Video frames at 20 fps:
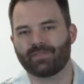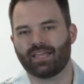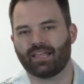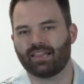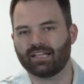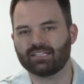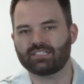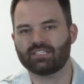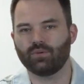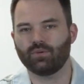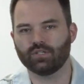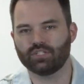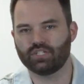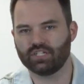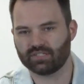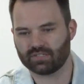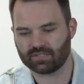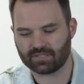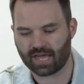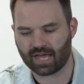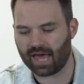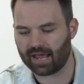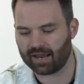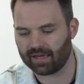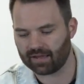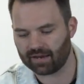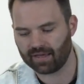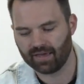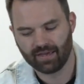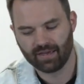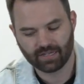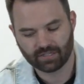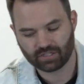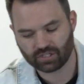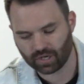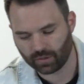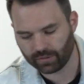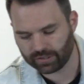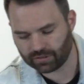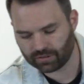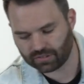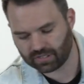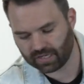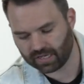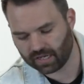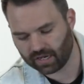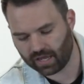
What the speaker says: Let's see what Jesus taught on. So interesting.